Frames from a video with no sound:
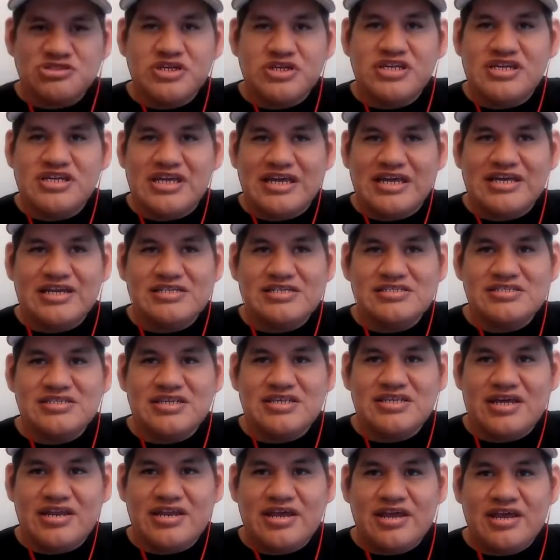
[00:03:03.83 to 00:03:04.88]
reading, I guess,
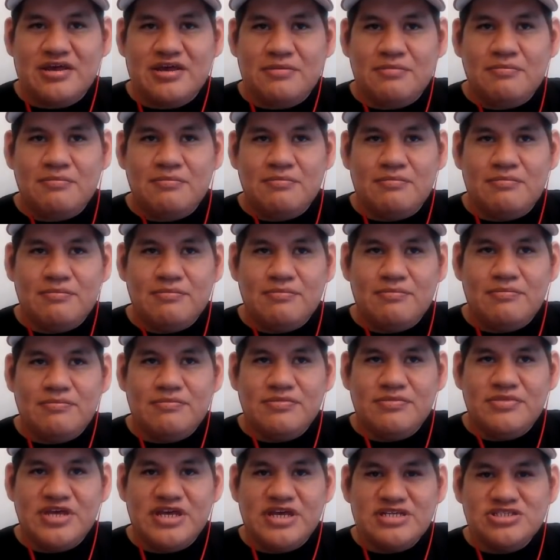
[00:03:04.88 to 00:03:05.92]
that um,
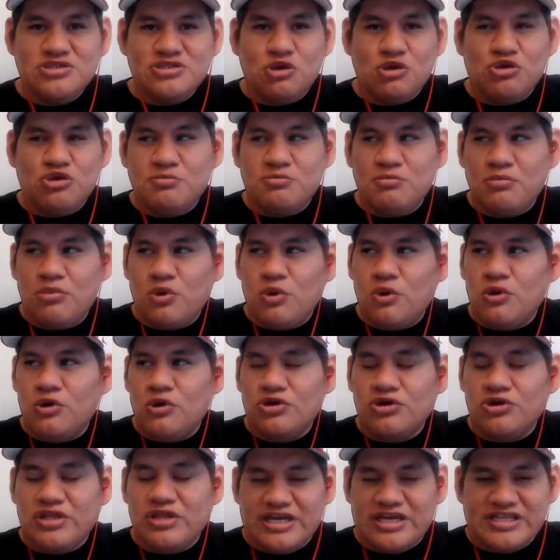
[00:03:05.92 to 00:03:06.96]
they sold
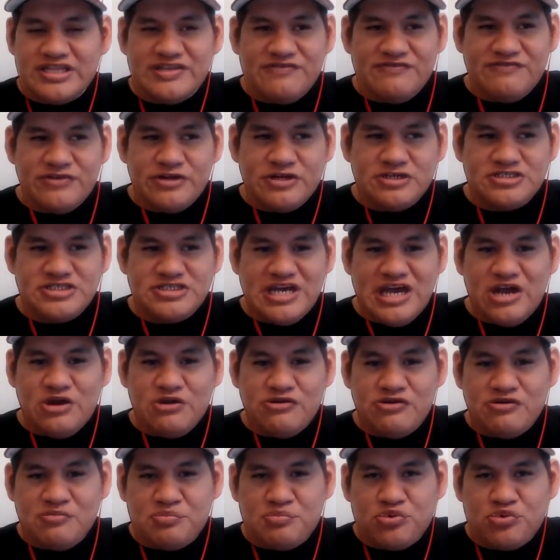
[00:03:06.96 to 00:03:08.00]
more like the first
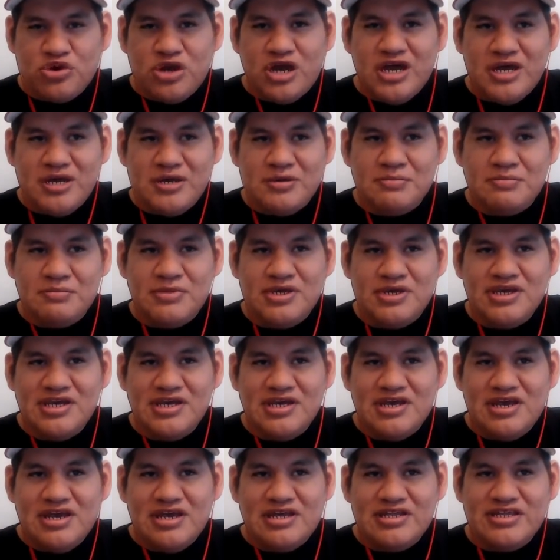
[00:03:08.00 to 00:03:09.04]
hour of Prime
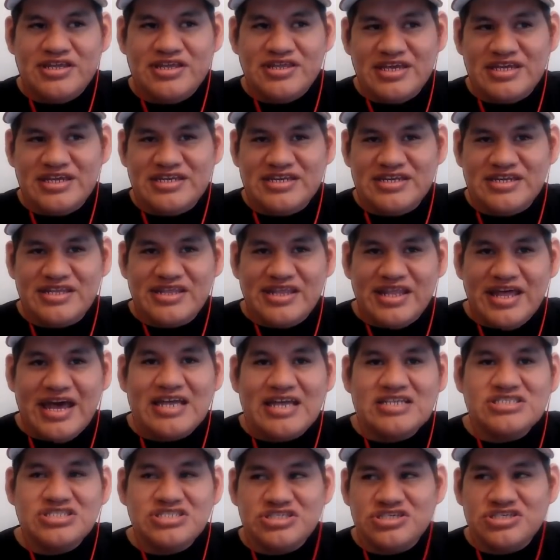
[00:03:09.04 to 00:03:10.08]
than they did
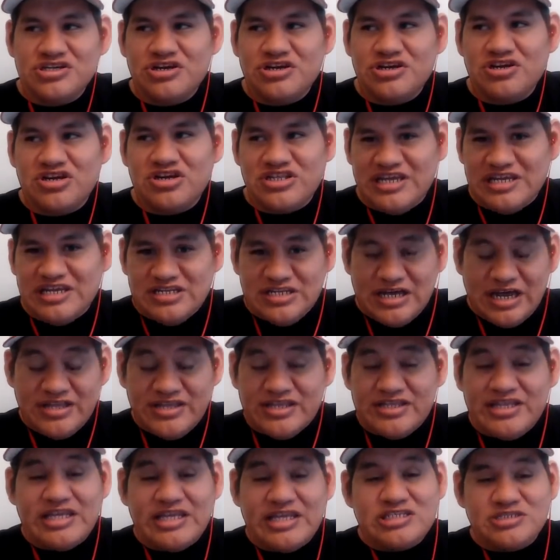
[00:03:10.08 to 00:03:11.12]
last year, and they I
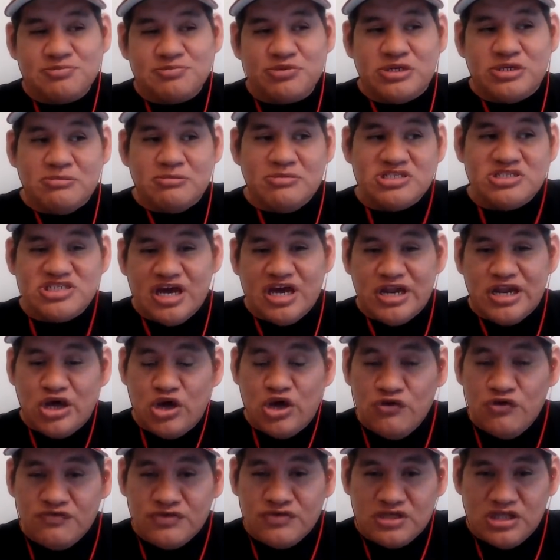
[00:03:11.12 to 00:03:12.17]
think they just pretty much got
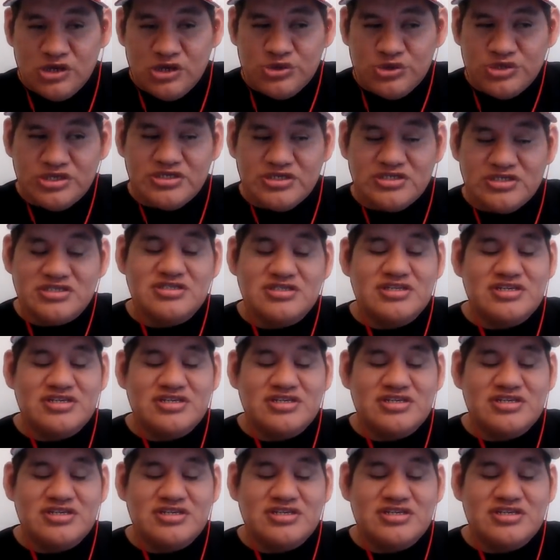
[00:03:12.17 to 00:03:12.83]
overloaded.